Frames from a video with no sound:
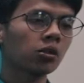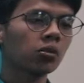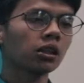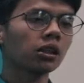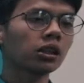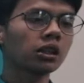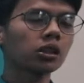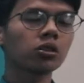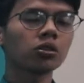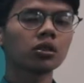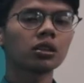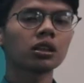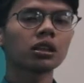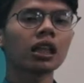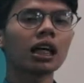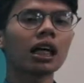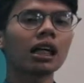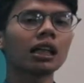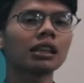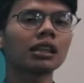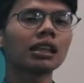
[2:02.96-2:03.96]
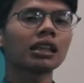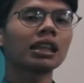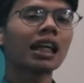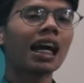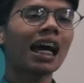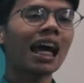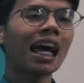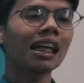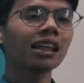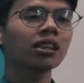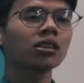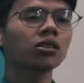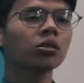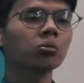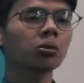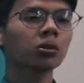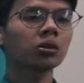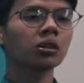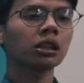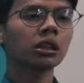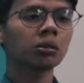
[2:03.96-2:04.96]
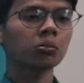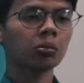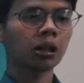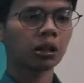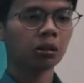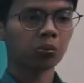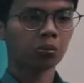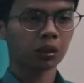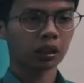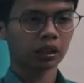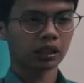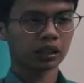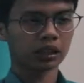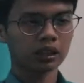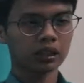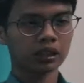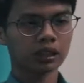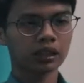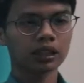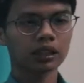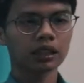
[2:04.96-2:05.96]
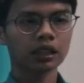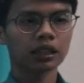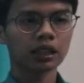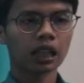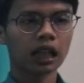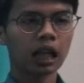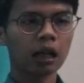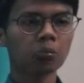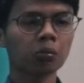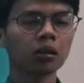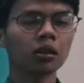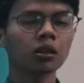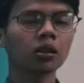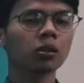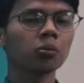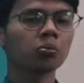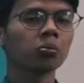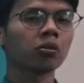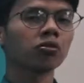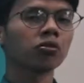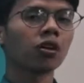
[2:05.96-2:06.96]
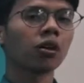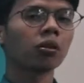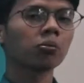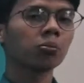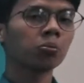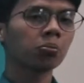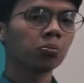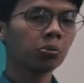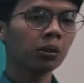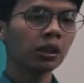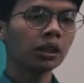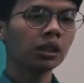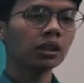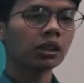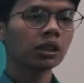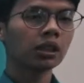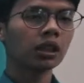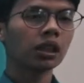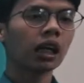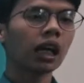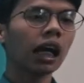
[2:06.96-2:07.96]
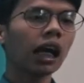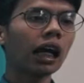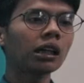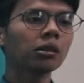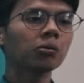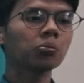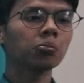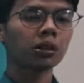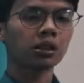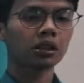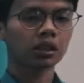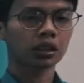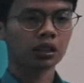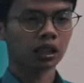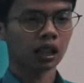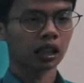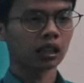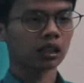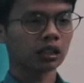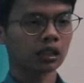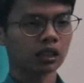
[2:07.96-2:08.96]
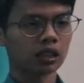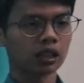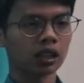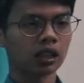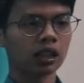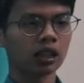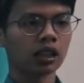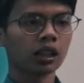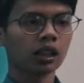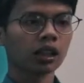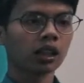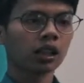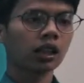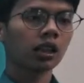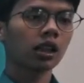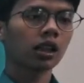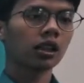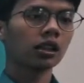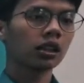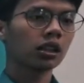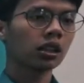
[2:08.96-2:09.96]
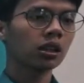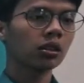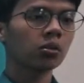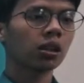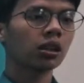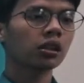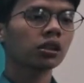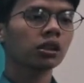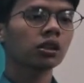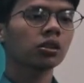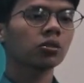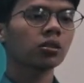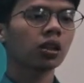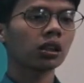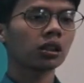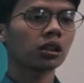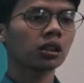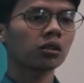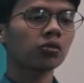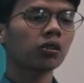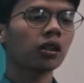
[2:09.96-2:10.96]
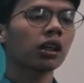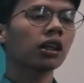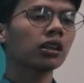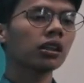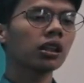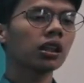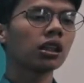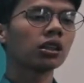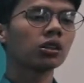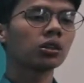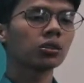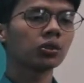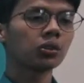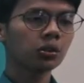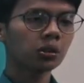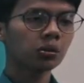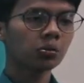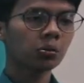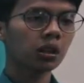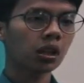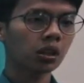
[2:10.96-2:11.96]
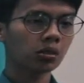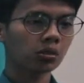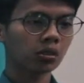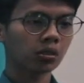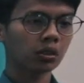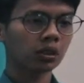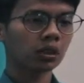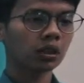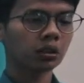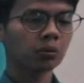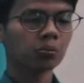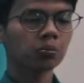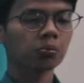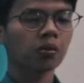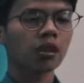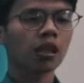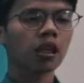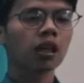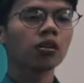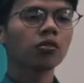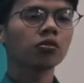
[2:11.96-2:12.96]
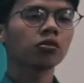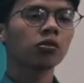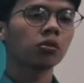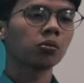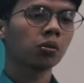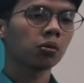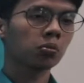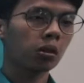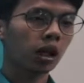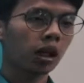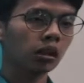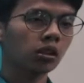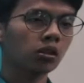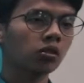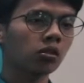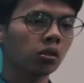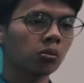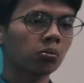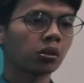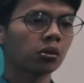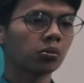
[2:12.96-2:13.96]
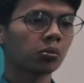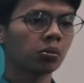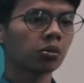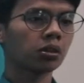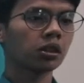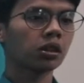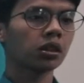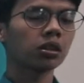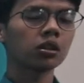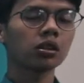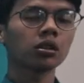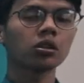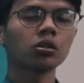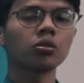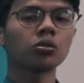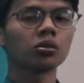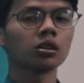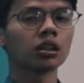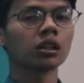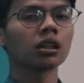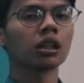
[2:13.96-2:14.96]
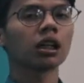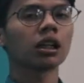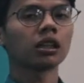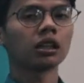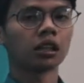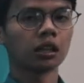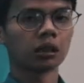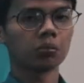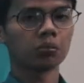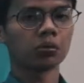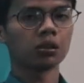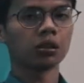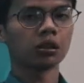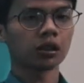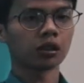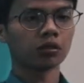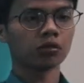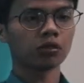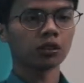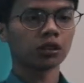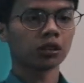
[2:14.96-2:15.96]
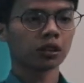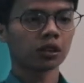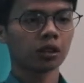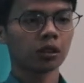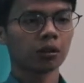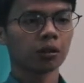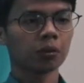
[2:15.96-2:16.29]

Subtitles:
one is to design a hand robotic manipulator that is able to perform pick and place tasks. And the third one is to identify a suitable algorithm for mobile robot manipulator using deep learning feature.